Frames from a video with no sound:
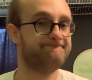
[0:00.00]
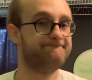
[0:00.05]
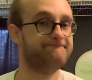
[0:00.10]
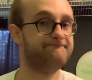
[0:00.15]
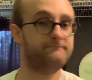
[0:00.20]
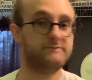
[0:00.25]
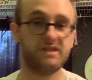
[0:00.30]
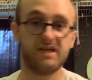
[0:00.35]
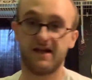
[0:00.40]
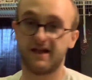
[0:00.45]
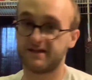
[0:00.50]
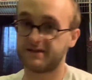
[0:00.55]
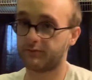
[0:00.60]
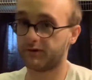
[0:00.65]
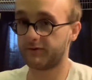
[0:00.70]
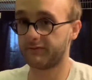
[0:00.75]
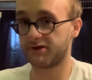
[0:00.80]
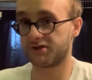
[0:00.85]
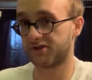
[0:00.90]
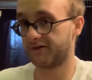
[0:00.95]
But yeah, that's
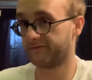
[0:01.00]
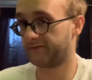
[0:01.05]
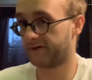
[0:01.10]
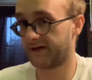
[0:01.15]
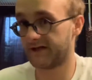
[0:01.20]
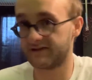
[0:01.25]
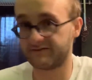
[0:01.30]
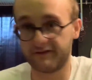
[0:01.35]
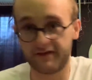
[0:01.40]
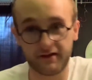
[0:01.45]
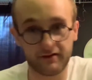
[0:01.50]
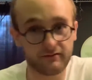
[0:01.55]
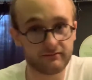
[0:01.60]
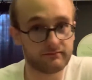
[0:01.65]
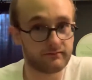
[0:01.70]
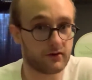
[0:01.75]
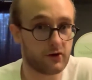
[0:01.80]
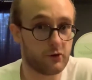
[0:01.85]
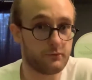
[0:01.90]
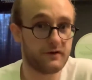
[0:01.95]
pretty much it for today's video.
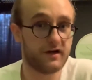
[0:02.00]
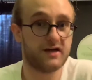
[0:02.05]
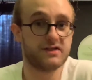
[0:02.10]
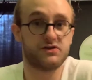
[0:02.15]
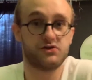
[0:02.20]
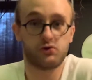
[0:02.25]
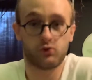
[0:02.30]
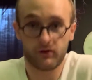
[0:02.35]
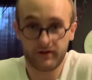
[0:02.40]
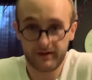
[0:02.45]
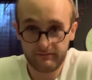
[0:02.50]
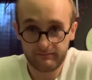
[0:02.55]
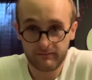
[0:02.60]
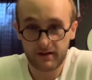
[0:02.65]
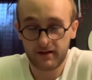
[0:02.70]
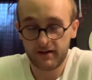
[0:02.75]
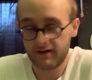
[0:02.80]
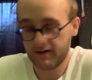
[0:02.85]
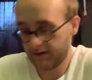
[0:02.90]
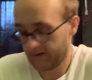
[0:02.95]
Hope you guys enjoyed.
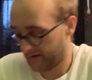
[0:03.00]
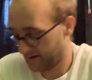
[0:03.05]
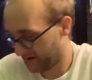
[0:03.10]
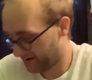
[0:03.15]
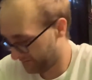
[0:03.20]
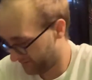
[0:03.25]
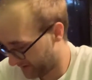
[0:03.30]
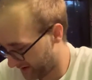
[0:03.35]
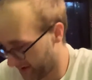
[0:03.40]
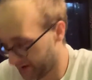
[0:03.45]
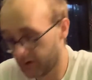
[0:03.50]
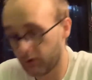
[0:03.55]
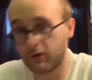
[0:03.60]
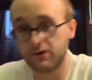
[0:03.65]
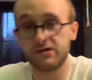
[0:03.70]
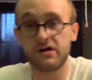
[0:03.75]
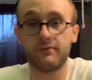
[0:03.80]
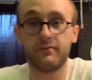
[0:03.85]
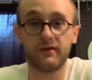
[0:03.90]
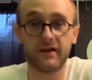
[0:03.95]
If you did, go and
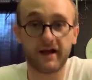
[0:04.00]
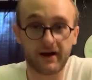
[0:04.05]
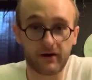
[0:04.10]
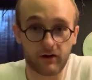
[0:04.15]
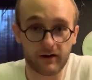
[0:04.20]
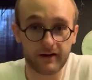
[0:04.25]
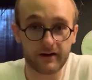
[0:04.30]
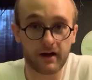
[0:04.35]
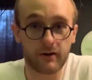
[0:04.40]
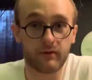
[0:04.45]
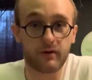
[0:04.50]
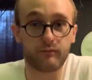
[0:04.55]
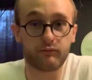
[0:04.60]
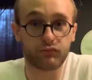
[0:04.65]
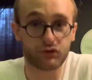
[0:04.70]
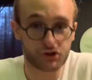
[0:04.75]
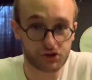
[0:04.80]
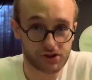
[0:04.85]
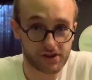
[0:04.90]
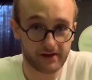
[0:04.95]
drop a like on it. I would
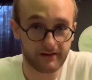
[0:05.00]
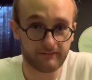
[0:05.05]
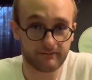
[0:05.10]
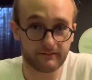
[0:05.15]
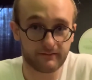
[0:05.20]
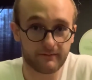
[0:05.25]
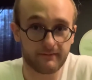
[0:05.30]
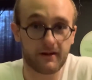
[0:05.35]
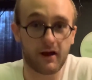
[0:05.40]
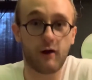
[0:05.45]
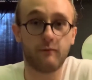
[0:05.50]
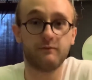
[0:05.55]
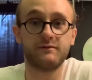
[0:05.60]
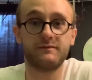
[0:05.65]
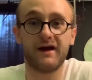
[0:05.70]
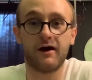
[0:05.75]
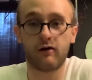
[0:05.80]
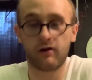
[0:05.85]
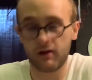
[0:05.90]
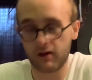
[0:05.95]
appreciate it. Helps me
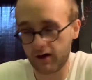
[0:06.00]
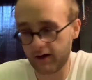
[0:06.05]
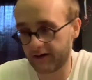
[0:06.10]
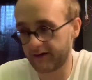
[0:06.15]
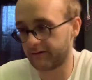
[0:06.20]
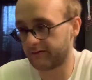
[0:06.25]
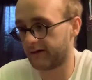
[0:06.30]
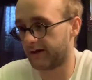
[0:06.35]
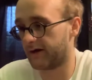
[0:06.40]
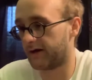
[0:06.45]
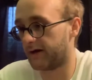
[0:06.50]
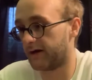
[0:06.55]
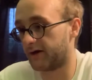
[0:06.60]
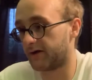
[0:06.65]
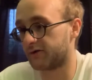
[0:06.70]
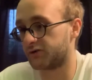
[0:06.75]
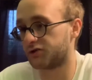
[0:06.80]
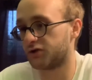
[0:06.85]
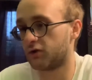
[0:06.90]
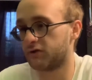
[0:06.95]
out a lot.
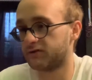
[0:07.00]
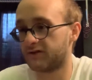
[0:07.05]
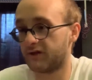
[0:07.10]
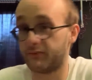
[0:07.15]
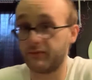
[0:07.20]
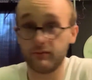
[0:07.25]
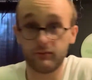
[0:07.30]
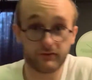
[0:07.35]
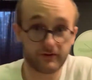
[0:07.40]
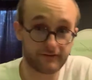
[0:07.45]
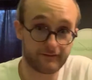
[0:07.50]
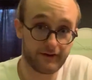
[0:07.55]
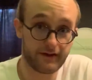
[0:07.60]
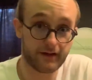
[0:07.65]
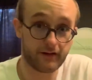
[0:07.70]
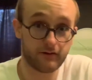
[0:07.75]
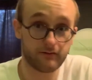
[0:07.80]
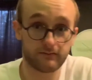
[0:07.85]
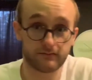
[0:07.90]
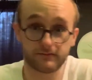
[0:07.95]
It shows other people this
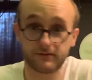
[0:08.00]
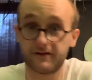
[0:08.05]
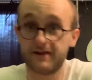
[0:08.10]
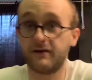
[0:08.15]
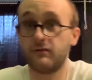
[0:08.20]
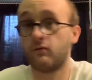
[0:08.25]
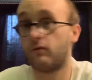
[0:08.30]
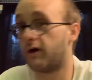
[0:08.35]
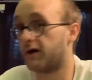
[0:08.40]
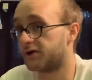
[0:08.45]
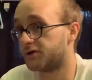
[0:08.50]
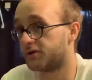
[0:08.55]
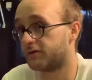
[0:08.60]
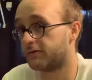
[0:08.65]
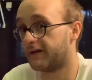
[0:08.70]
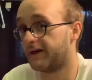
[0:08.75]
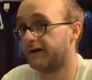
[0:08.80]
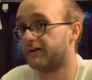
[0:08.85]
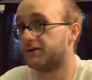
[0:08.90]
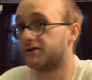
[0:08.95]
video so they can watch it and
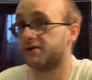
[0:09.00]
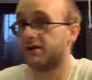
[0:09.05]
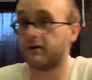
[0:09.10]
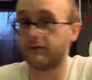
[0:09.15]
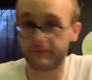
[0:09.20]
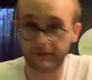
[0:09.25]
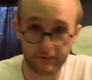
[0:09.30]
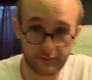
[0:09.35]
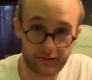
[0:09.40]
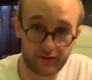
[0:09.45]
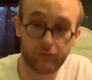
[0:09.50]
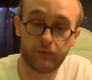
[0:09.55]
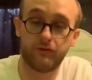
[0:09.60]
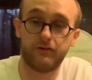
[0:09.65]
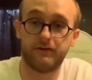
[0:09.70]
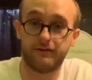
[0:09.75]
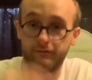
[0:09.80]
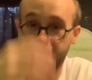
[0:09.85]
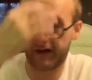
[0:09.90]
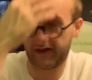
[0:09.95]
they can share it with other people,
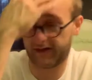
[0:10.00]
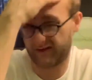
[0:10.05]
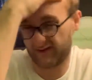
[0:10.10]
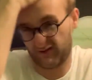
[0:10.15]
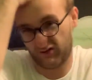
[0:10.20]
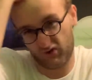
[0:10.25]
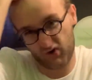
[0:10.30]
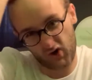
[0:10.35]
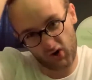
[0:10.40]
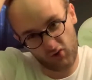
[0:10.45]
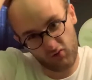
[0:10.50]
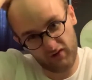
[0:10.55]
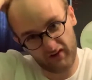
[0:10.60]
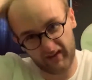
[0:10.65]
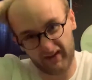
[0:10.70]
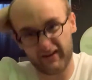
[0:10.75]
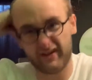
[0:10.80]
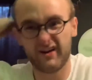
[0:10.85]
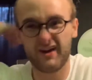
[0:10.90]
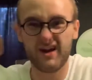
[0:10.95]
and I can grow
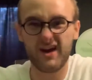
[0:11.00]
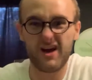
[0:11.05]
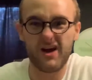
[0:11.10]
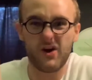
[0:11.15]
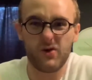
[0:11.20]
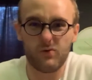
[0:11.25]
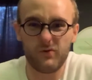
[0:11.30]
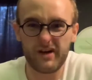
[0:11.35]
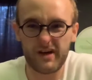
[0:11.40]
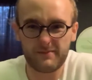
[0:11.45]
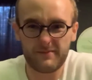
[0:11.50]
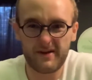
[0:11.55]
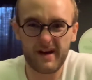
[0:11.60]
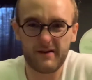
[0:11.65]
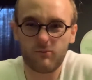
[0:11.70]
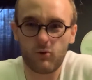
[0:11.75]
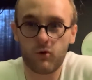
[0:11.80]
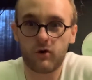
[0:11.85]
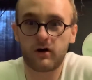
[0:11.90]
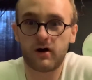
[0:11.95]
and we can make
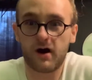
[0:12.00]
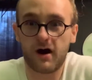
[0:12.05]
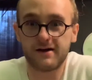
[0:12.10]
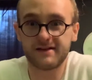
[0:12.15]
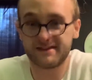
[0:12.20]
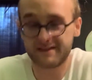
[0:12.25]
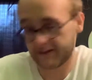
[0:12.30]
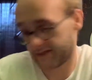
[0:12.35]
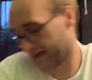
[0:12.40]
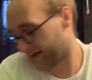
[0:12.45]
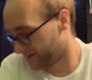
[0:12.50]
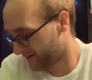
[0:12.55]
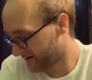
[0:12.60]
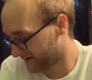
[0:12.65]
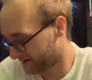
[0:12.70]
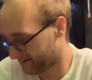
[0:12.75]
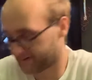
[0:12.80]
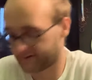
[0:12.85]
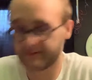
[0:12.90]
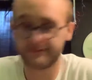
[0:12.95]
more content like
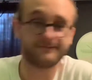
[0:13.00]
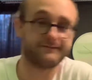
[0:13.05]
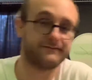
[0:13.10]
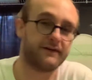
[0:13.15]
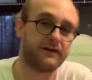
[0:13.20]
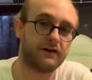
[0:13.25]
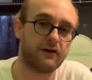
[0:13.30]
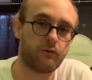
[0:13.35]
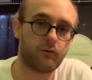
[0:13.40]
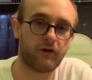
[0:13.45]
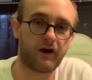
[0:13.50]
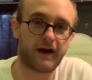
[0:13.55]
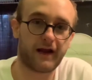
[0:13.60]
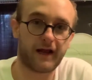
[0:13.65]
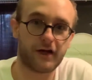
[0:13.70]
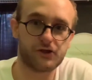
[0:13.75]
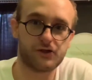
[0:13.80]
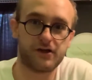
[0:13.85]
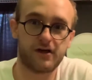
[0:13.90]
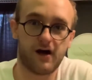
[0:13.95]
this, you know, where I can
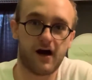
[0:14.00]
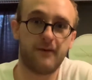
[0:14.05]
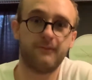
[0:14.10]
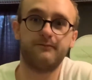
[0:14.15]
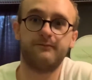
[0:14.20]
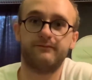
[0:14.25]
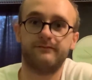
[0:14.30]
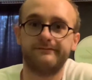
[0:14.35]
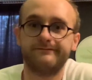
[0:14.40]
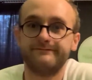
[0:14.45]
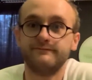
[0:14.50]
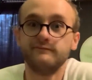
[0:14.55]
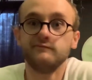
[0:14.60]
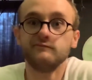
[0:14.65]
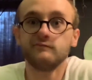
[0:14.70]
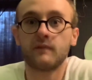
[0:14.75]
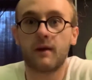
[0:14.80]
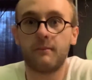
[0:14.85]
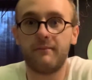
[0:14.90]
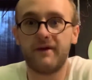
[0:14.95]
actually cop
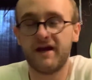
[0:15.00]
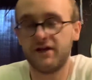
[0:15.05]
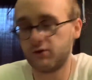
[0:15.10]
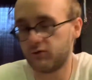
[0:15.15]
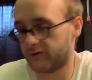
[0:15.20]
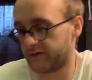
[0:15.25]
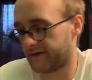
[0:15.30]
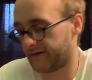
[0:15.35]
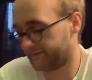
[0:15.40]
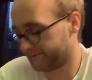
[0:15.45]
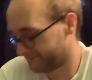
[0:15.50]
manually